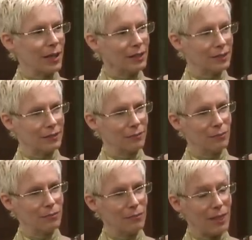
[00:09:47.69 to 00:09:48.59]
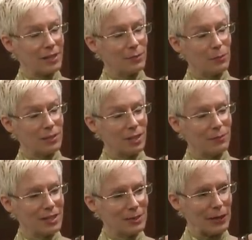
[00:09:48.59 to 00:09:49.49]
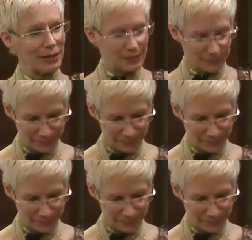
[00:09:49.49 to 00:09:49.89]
back. Maximum 10 minutes break.